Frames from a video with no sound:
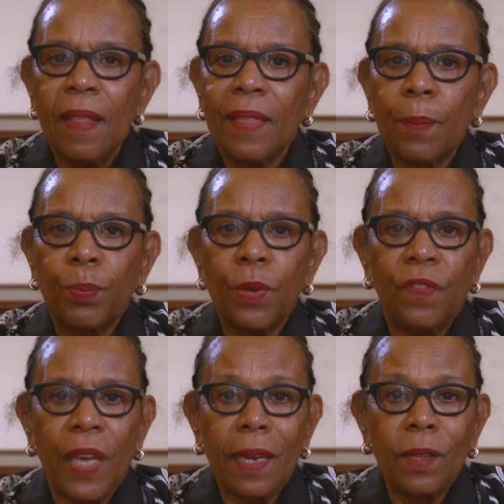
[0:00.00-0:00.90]
that
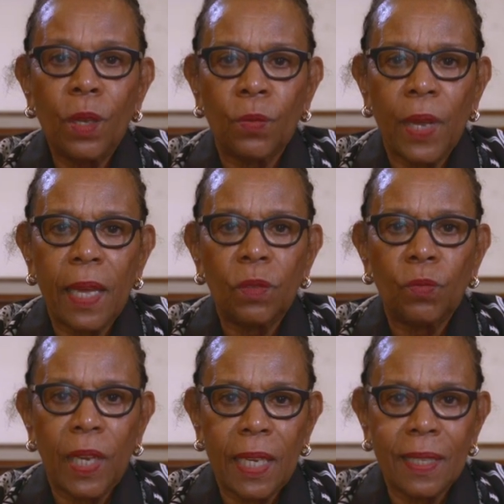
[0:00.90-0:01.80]
prevail
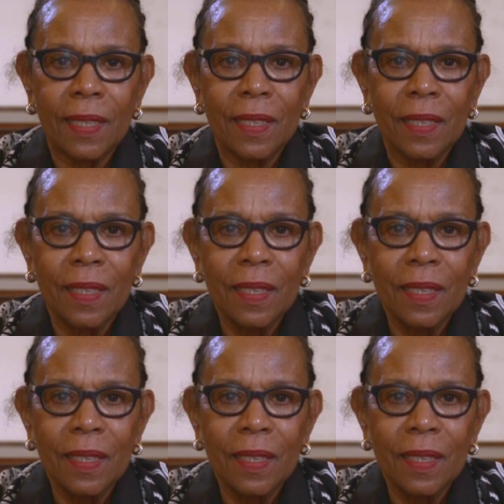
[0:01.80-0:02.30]
around race.